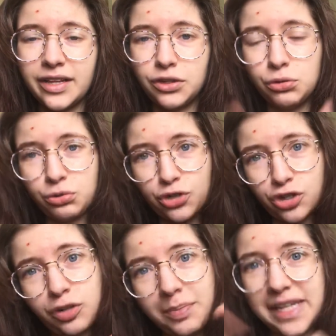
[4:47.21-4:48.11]
you
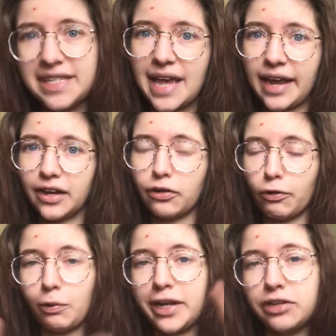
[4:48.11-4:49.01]
should be saying
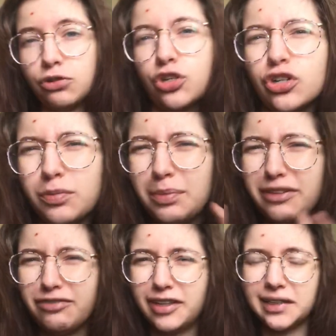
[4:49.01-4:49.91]
or what you should be
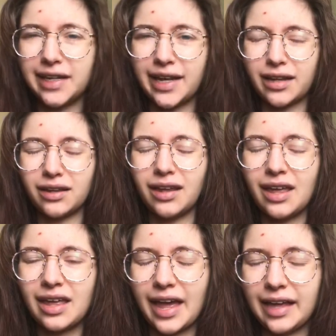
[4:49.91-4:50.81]
feeling.
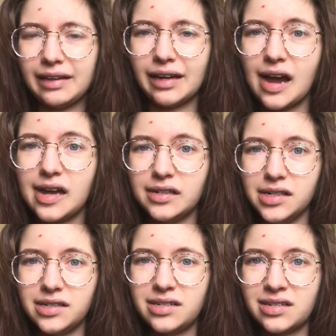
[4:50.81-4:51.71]
And